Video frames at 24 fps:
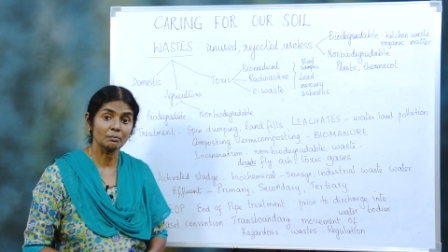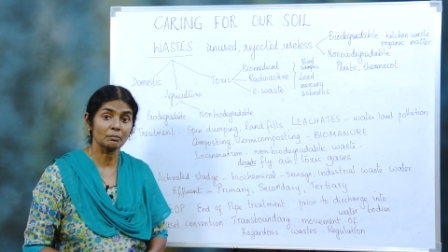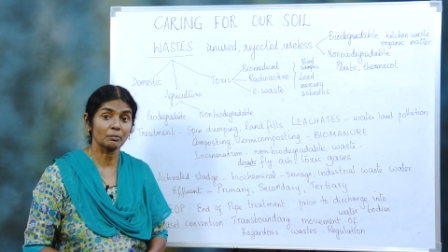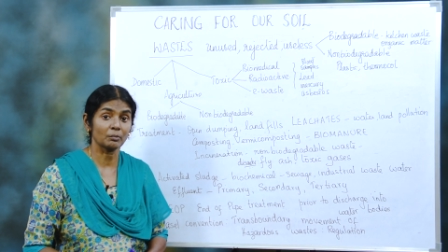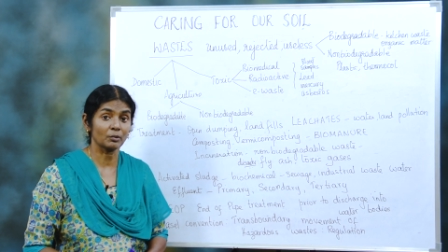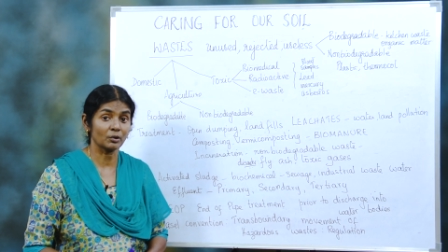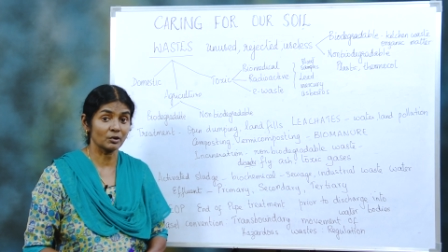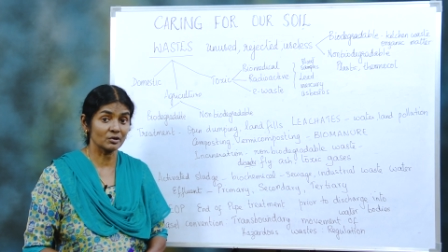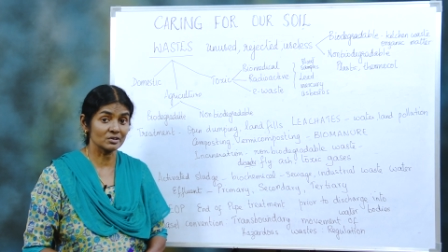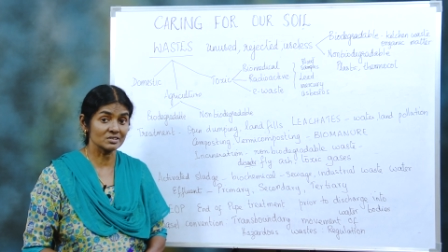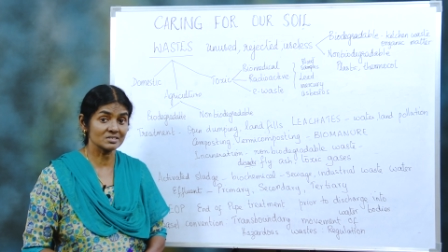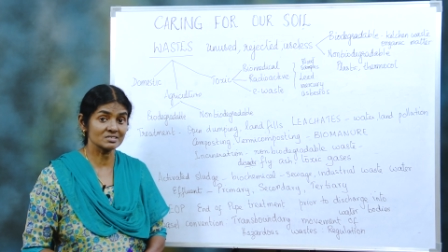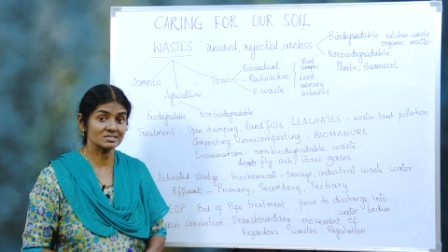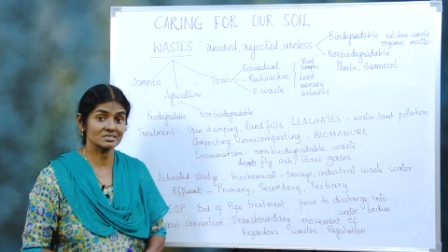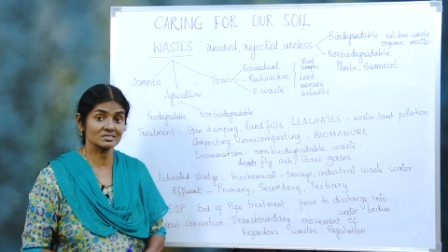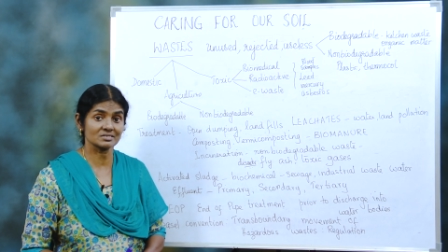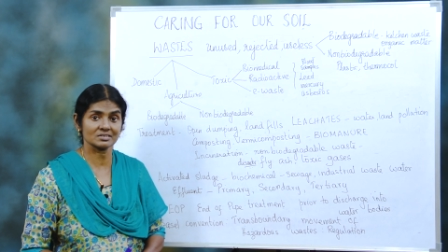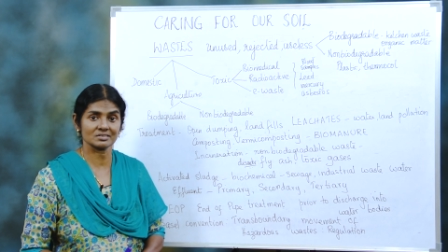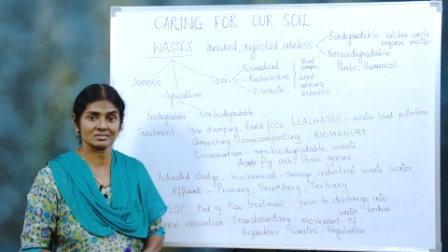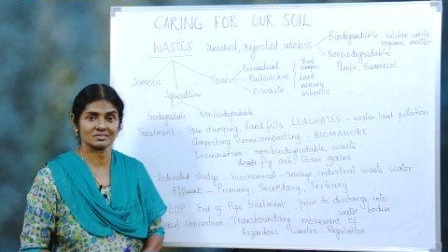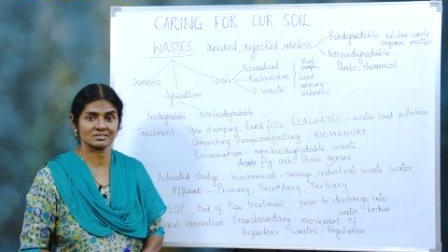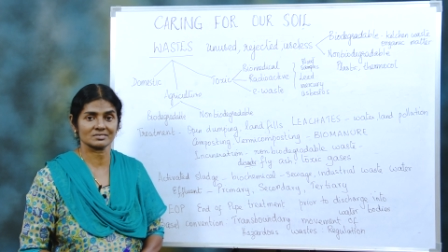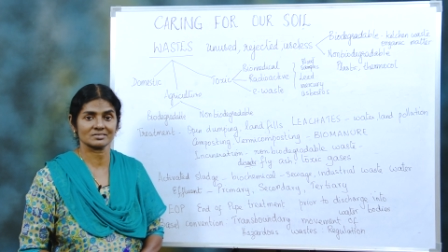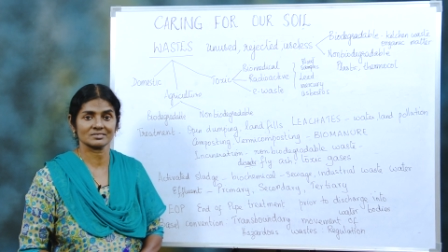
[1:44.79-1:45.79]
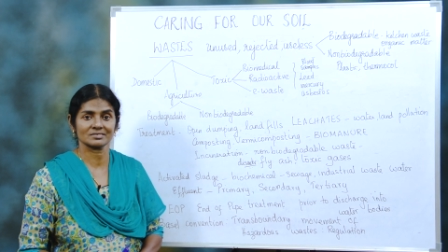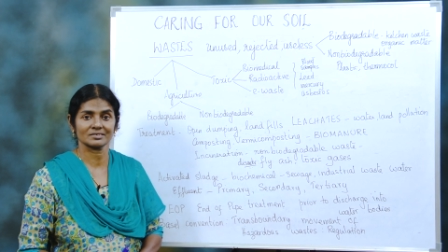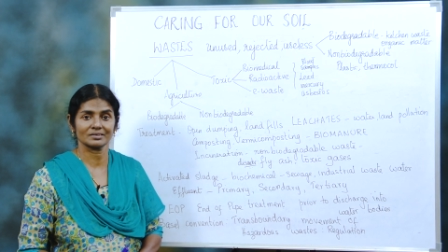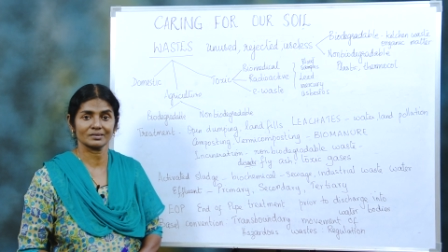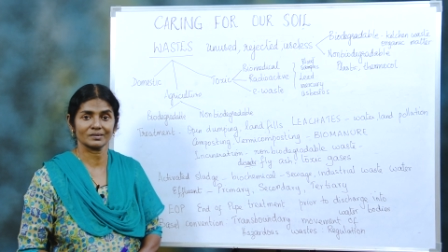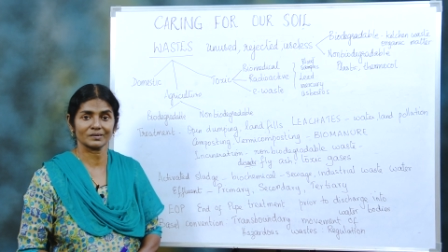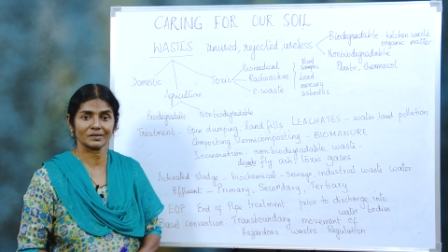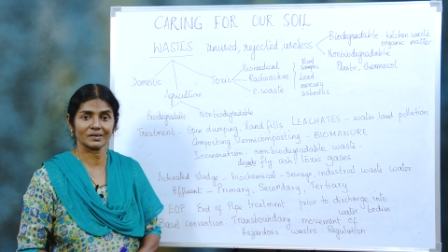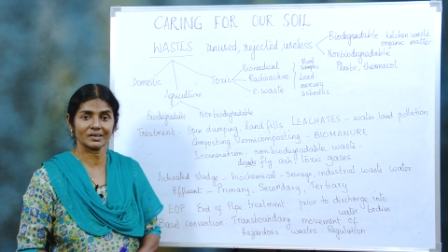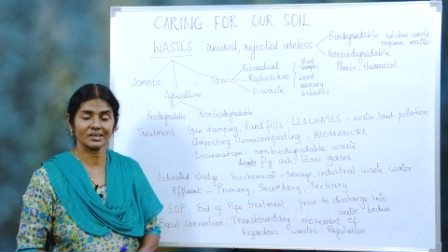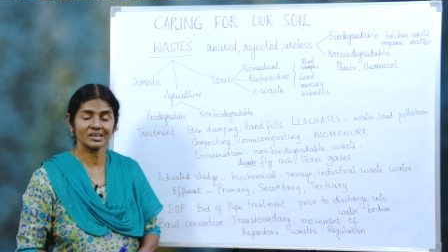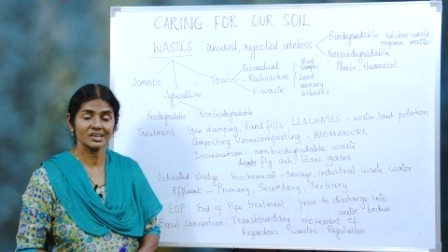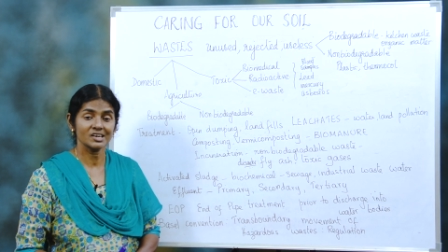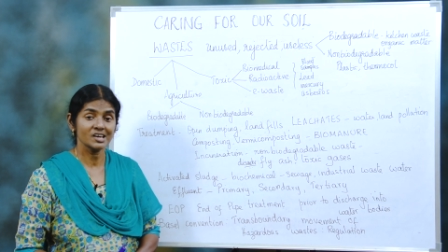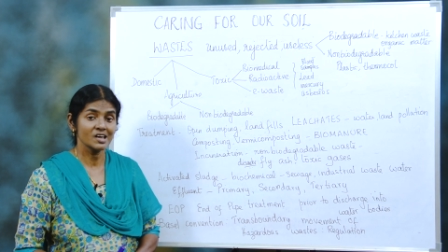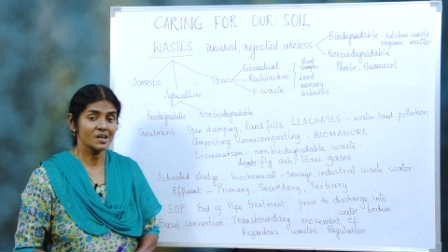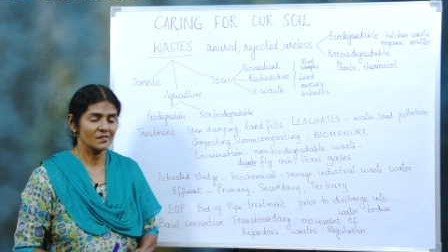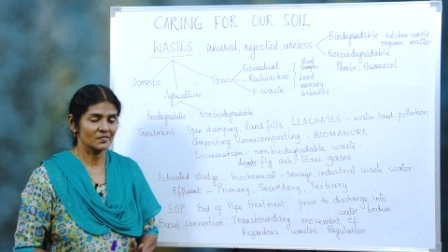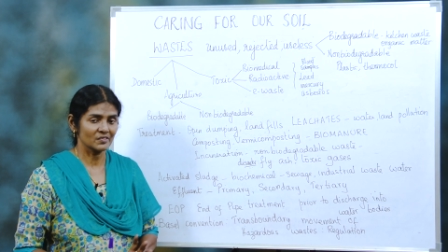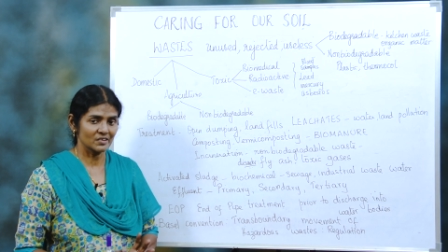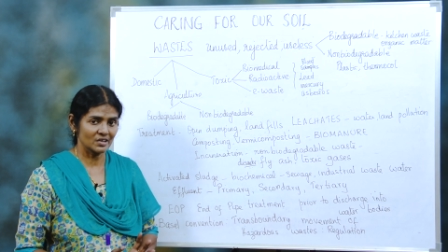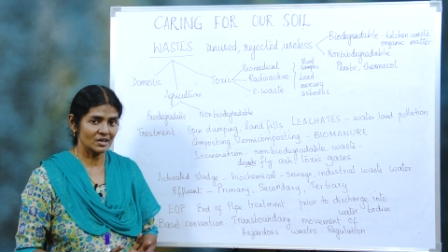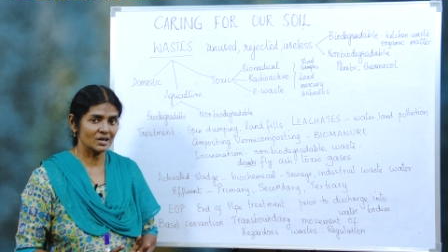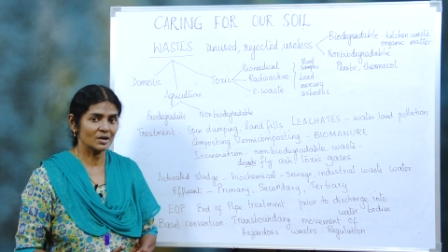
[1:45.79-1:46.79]
Poisonous. Okay.
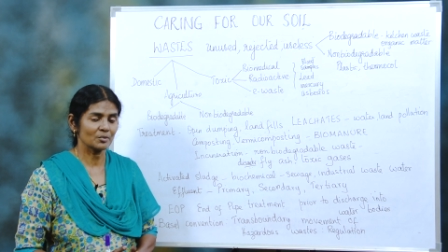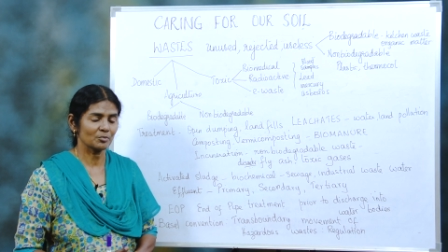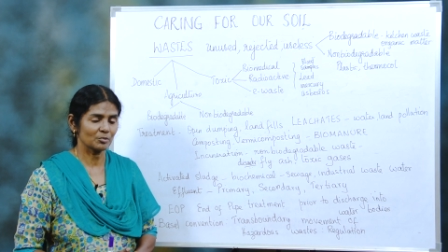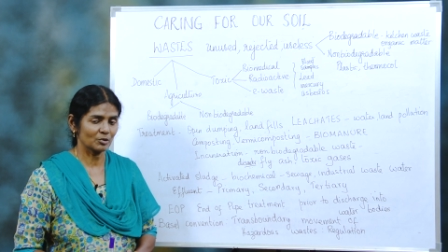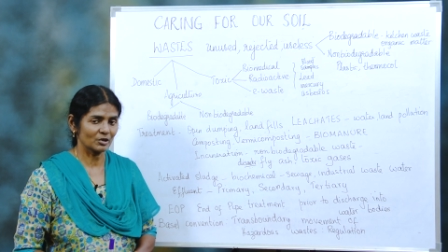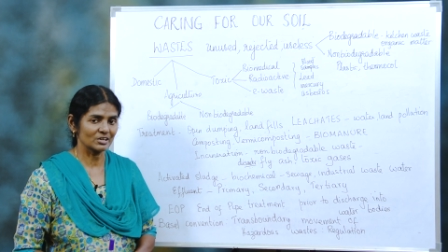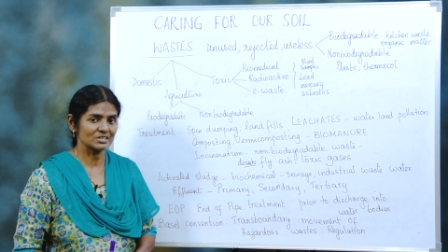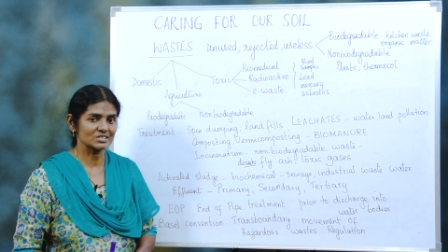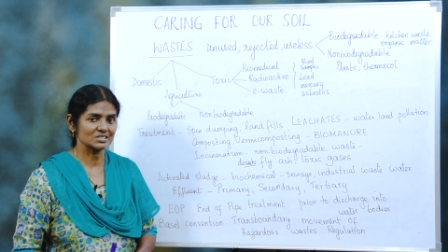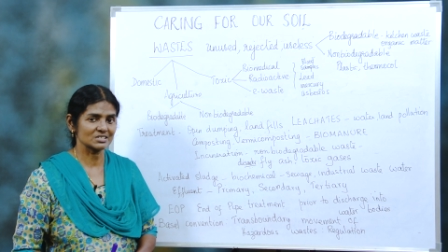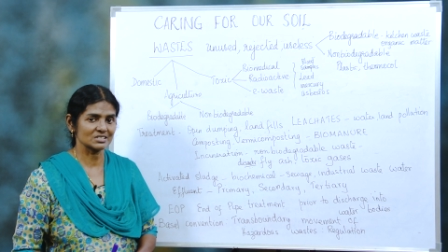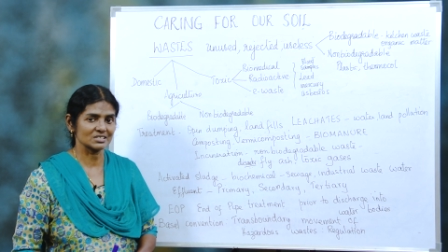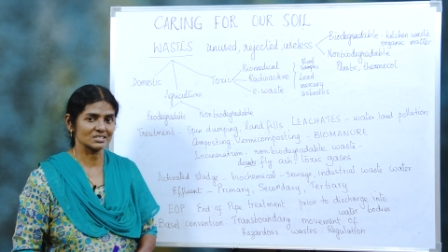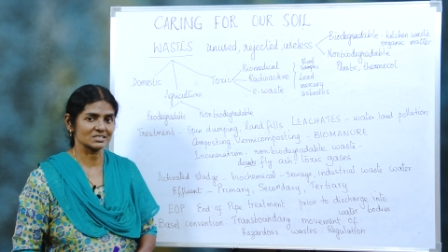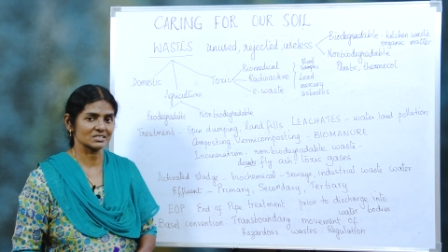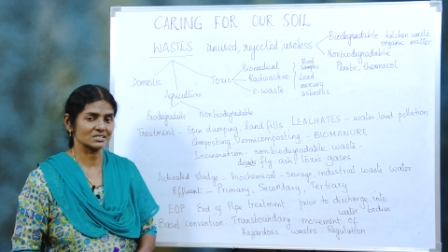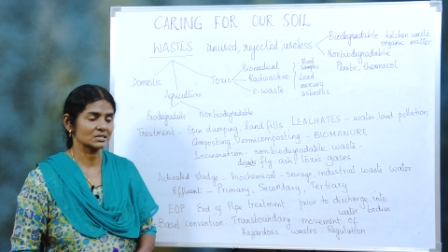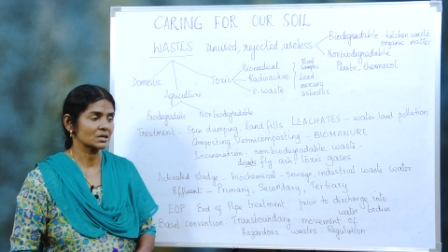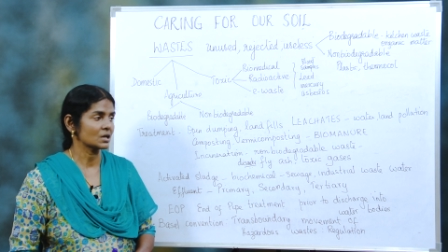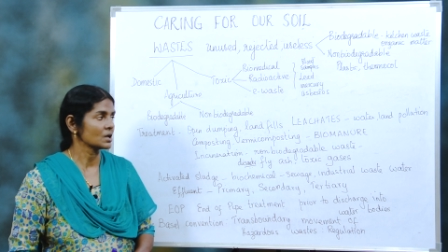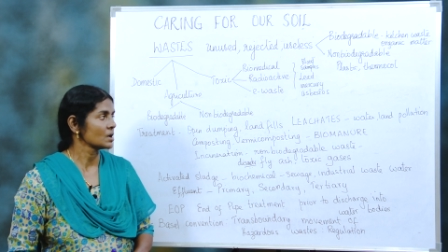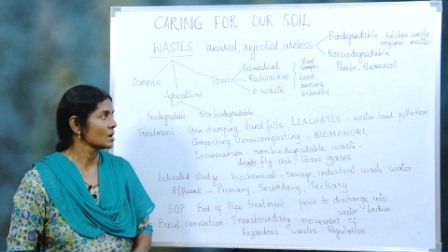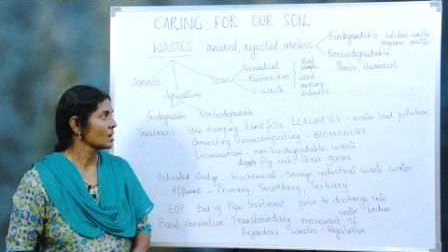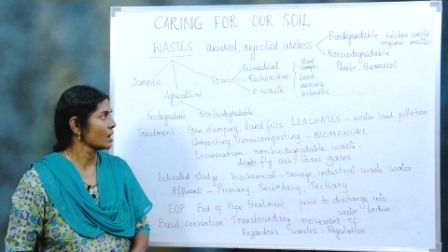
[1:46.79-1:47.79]
They are poisonous.